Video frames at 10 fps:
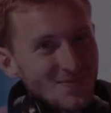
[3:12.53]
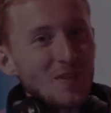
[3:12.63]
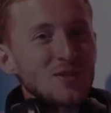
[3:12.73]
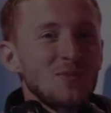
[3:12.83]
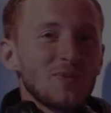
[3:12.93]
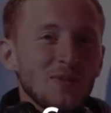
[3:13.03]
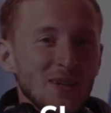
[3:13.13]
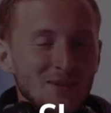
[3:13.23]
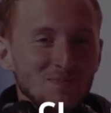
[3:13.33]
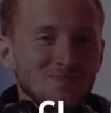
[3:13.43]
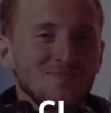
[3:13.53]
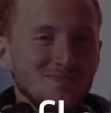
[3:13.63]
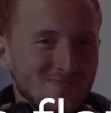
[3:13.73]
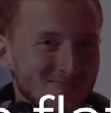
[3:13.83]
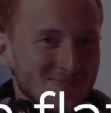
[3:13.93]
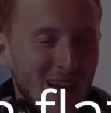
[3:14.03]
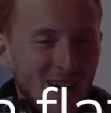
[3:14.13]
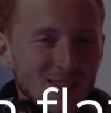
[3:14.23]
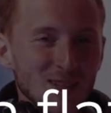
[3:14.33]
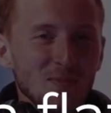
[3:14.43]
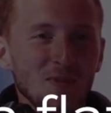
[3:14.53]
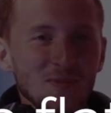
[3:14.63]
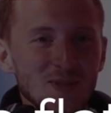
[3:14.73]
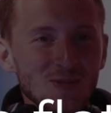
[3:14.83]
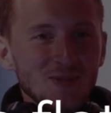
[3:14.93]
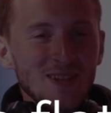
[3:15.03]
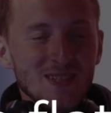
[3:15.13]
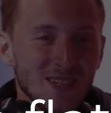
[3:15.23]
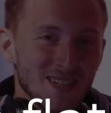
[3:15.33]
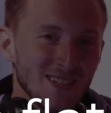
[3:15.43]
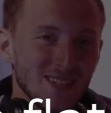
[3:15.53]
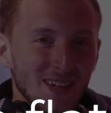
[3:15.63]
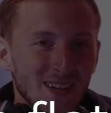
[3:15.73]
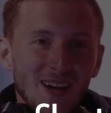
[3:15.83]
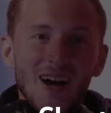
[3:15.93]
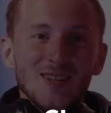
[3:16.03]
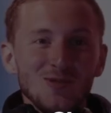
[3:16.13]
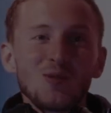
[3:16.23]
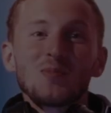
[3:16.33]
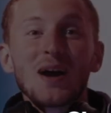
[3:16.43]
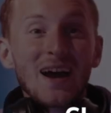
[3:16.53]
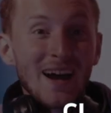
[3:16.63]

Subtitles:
one, it's going to cast shadows onto your wall, and number two, it's not going to create any